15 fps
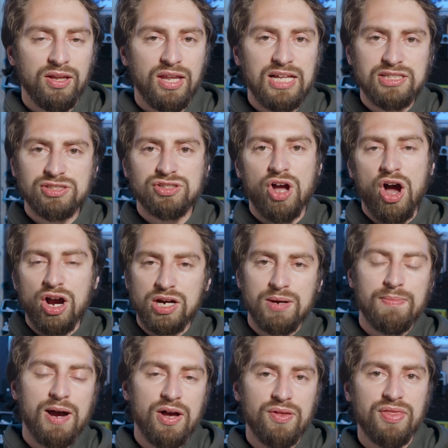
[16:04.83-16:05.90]
Let's talk
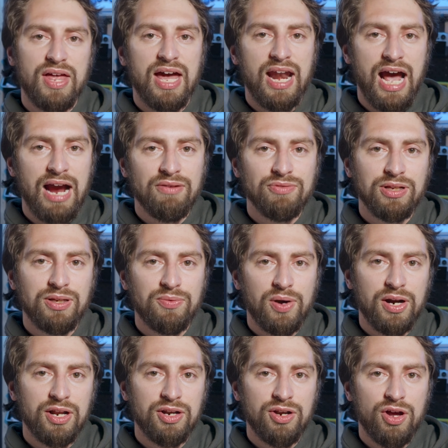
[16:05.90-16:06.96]
about that. I really
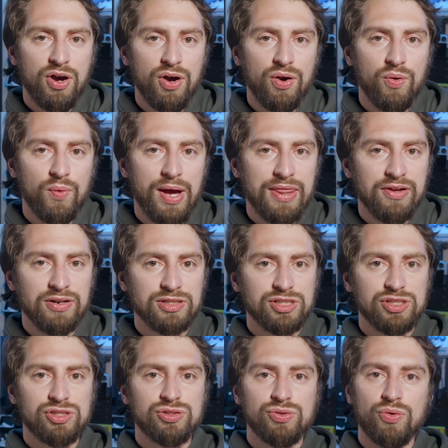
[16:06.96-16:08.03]
want to know, whether it's
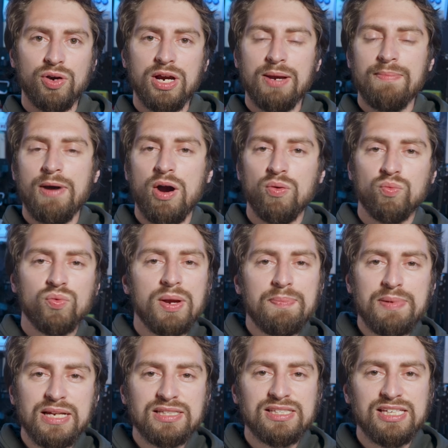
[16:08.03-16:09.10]
a story about
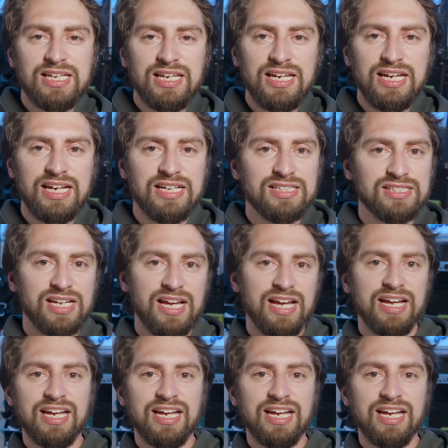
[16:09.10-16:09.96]
ripping CDs,